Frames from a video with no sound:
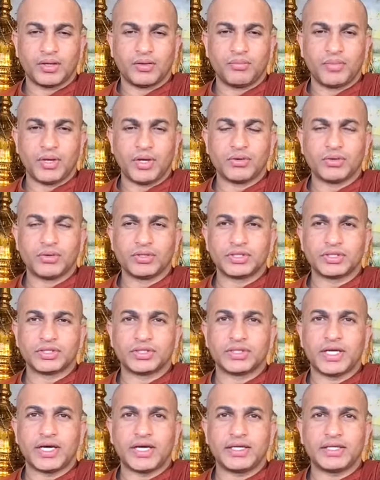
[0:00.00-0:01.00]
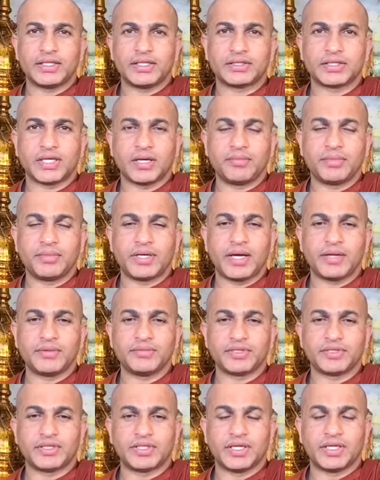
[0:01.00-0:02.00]
because that
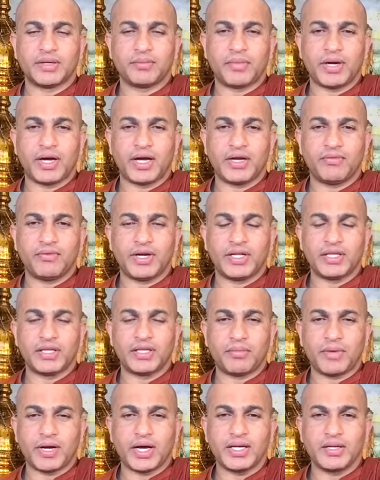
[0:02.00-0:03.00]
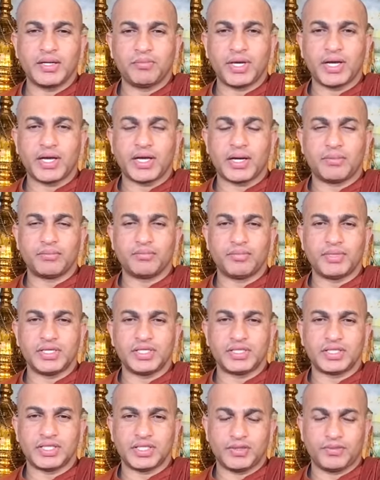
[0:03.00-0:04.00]
sometimes the mind when the mind become
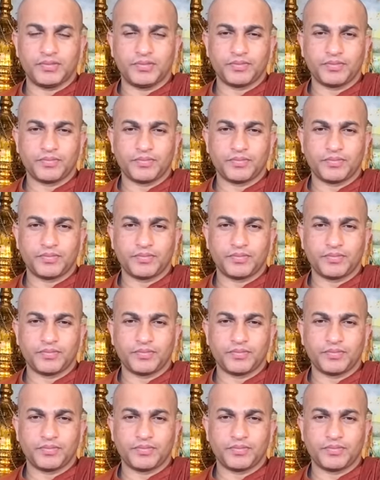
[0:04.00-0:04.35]
busy